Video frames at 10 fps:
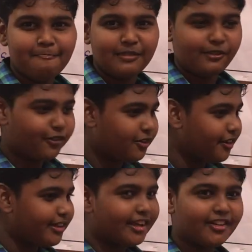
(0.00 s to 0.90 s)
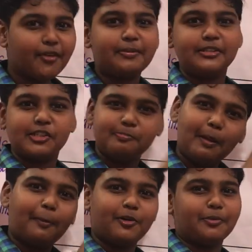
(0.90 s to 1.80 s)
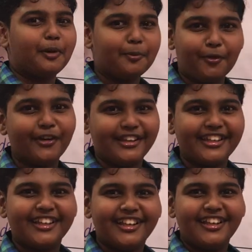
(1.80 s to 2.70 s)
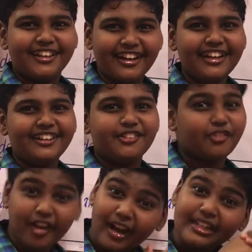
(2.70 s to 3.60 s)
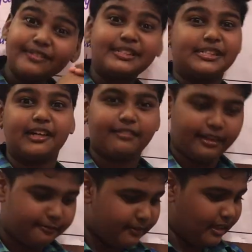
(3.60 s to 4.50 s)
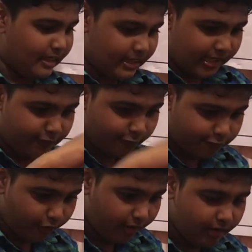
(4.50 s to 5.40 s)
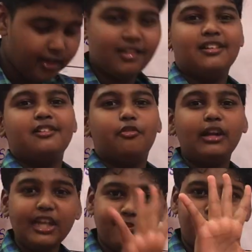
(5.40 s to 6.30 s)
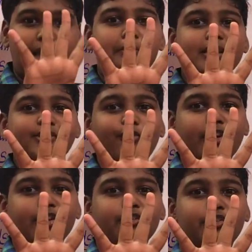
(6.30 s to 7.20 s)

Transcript: If you go there, look in the newspaper tomorrow morning, right? You can't even survive. If you fall, only 5 minutes for you